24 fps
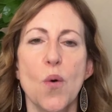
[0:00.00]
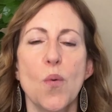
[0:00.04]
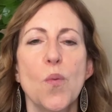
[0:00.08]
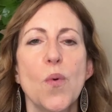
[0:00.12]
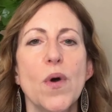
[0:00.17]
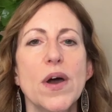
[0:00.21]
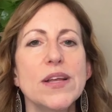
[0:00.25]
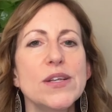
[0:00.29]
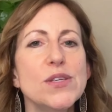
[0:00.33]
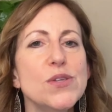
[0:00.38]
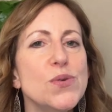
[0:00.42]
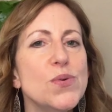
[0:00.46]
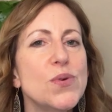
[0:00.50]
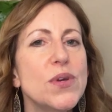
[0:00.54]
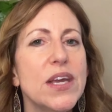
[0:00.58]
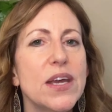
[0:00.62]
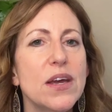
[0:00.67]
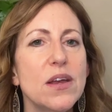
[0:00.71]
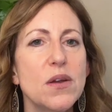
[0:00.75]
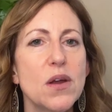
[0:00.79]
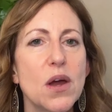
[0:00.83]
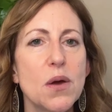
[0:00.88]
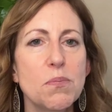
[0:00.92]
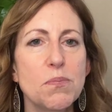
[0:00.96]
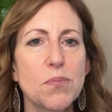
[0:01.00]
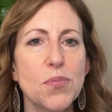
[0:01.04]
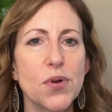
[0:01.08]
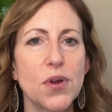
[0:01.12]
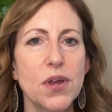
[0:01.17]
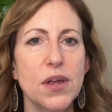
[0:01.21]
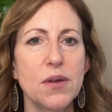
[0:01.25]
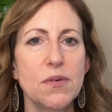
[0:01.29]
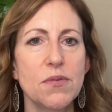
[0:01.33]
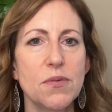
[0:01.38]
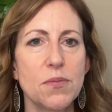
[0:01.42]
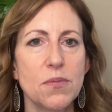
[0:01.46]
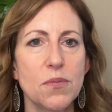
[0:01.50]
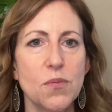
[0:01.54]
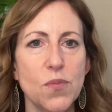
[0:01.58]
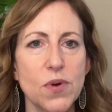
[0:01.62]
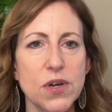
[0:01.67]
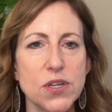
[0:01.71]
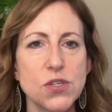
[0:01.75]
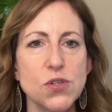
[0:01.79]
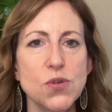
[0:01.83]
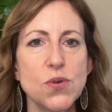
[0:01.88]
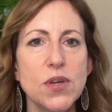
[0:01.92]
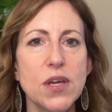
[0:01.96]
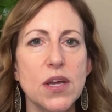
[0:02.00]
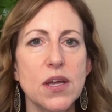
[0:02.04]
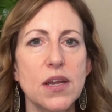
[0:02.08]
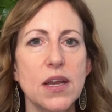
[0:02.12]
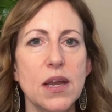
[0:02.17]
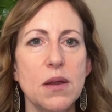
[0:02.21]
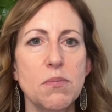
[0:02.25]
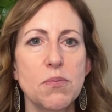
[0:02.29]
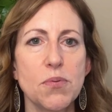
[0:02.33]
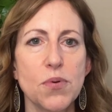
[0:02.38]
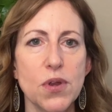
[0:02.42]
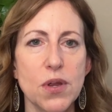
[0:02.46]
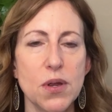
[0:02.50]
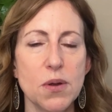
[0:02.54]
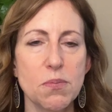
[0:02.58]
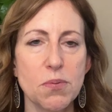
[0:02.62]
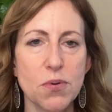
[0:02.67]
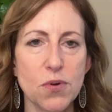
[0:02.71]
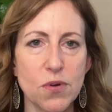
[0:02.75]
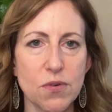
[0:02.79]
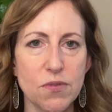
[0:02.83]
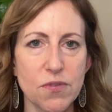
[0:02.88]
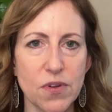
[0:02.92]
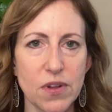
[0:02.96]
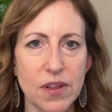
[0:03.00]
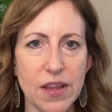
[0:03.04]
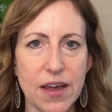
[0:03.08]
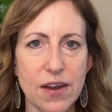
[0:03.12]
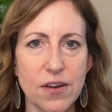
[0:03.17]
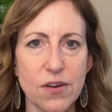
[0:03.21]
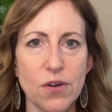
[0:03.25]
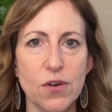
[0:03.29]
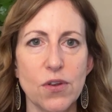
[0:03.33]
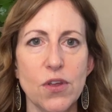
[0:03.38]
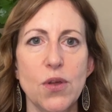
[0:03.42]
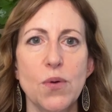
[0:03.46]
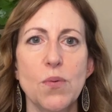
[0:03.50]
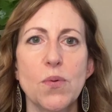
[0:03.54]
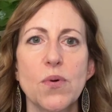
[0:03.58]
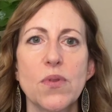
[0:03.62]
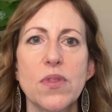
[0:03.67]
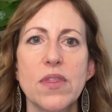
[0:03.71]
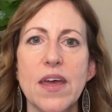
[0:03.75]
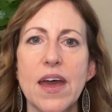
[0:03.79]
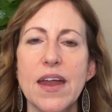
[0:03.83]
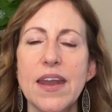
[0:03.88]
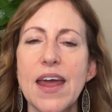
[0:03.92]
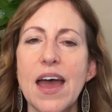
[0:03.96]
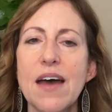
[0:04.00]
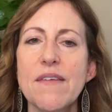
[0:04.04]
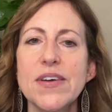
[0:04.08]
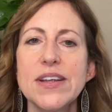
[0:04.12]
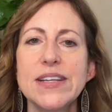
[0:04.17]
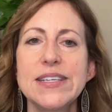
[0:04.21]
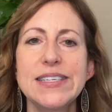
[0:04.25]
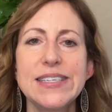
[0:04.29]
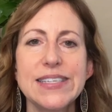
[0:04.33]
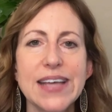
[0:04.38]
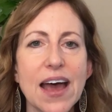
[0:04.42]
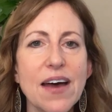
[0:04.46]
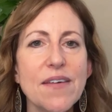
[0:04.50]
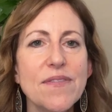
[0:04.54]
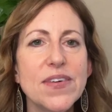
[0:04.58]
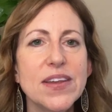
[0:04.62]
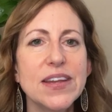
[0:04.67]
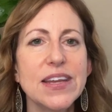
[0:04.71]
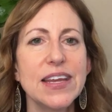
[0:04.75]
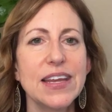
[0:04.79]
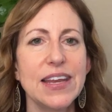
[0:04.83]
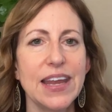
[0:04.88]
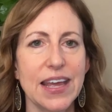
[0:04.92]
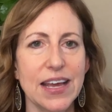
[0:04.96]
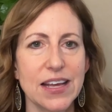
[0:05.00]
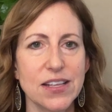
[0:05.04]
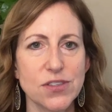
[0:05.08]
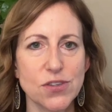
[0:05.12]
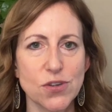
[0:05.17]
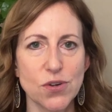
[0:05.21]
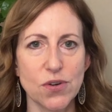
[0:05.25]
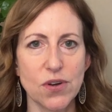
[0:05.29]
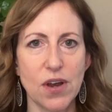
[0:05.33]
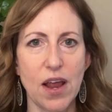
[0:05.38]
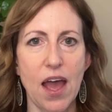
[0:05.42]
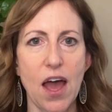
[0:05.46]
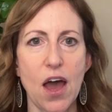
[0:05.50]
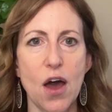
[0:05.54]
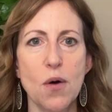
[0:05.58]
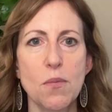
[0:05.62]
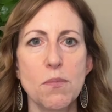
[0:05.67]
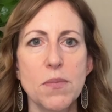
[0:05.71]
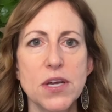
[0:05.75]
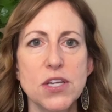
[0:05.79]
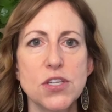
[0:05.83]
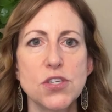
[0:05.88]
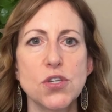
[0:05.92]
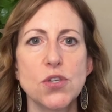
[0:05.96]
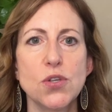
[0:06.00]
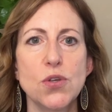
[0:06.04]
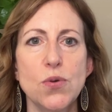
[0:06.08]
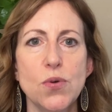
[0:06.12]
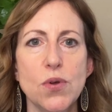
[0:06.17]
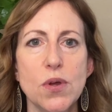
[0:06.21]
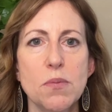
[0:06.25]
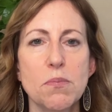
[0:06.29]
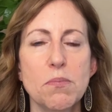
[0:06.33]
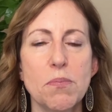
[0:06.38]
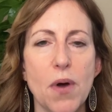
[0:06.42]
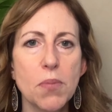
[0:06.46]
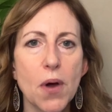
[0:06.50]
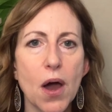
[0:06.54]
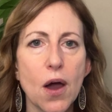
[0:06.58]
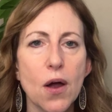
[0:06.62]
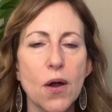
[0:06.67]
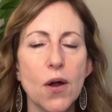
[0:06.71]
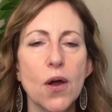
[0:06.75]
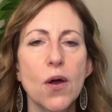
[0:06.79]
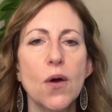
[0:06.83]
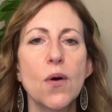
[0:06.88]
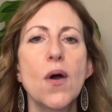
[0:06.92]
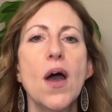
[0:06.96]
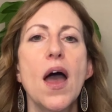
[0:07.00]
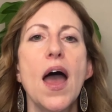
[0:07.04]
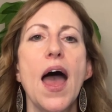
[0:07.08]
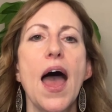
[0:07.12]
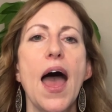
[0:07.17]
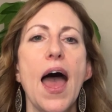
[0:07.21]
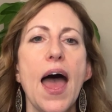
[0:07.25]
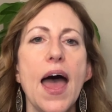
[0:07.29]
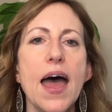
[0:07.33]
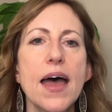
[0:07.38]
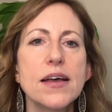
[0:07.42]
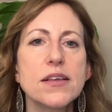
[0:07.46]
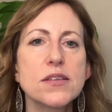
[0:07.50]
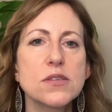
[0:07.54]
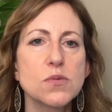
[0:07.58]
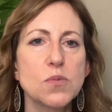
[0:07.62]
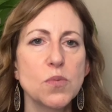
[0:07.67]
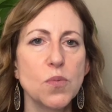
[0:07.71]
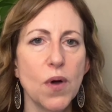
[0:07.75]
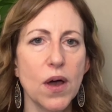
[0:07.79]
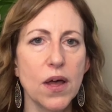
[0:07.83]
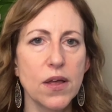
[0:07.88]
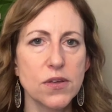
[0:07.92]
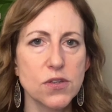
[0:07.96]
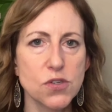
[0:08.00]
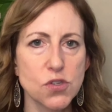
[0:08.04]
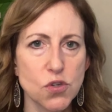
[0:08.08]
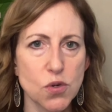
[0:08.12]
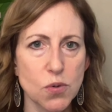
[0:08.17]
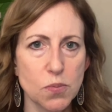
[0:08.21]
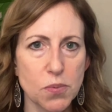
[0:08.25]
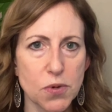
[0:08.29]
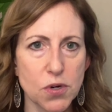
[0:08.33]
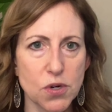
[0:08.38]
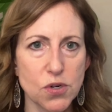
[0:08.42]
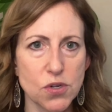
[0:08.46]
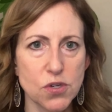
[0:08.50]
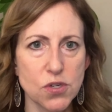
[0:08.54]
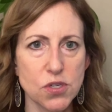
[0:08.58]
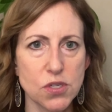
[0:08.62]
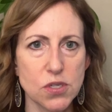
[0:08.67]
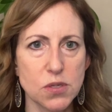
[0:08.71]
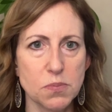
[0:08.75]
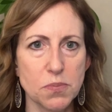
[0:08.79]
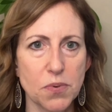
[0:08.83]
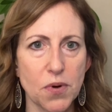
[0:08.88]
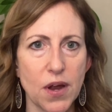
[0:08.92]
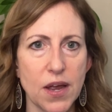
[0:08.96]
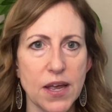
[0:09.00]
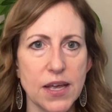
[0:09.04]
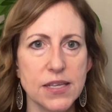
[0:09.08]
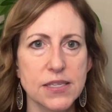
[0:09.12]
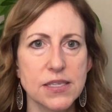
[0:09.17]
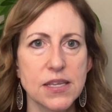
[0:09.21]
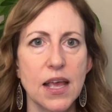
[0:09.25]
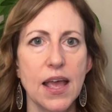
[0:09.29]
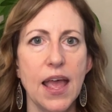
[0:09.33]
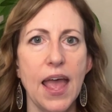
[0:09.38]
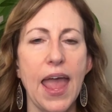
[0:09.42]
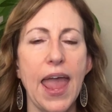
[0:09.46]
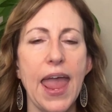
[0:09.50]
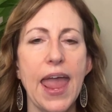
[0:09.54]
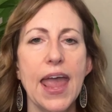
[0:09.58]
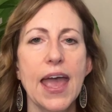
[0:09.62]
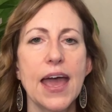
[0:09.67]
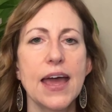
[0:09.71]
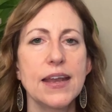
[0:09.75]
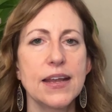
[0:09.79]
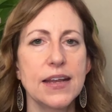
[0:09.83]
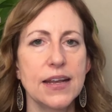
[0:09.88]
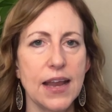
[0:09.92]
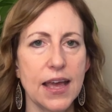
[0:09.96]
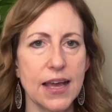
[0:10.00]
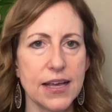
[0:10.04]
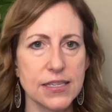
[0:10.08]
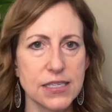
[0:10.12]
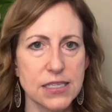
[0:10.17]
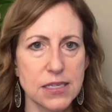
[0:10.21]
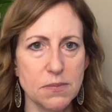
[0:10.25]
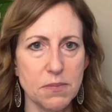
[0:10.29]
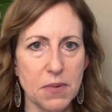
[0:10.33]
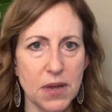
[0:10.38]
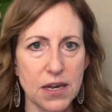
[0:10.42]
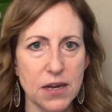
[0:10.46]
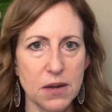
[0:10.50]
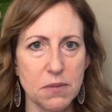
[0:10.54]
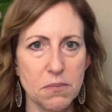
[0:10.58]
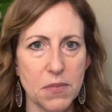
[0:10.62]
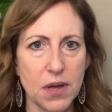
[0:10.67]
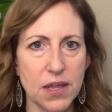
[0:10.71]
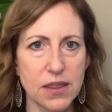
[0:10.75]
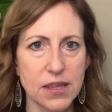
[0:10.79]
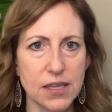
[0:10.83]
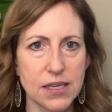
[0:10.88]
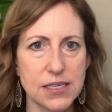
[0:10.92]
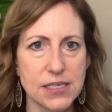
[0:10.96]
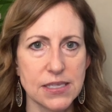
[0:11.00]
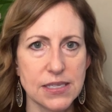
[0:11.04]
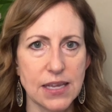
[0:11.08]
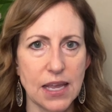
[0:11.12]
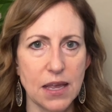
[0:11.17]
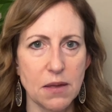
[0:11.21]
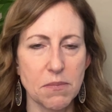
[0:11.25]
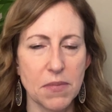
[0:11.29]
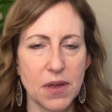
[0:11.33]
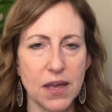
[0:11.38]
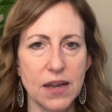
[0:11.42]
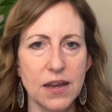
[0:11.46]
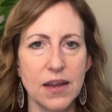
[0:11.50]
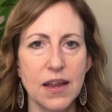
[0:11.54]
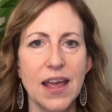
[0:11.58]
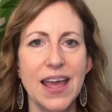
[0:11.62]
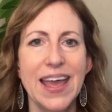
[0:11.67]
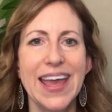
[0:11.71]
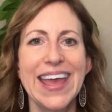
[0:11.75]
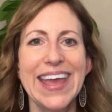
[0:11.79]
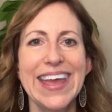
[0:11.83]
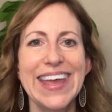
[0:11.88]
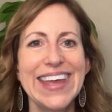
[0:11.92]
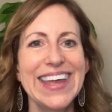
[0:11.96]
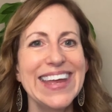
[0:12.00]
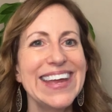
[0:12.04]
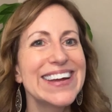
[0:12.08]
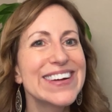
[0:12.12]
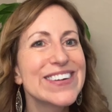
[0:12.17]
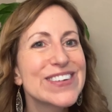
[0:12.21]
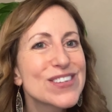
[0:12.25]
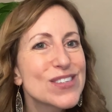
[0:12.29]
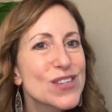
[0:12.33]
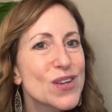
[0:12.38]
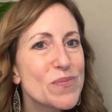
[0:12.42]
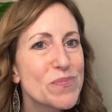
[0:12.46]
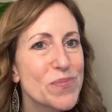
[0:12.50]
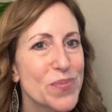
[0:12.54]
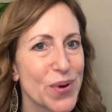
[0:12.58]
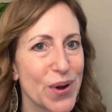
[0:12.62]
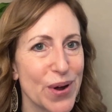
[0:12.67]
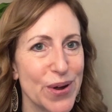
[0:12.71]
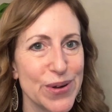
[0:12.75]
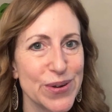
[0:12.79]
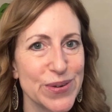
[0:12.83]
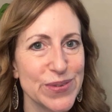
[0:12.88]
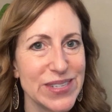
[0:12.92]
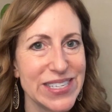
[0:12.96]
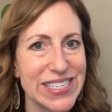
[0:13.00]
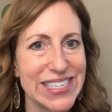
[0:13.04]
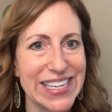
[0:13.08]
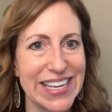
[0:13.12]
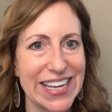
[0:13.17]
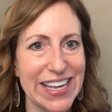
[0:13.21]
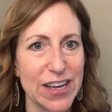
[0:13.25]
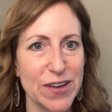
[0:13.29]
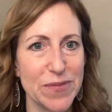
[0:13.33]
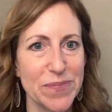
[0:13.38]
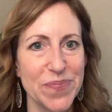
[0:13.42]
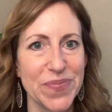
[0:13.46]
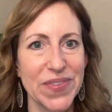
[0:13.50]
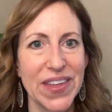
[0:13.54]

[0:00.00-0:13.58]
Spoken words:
Once you get a pre-approval letter, you will then have a definite answer on how much you can borrow, as well as your purchase price and an estimated monthly statement. Here's a pro tip.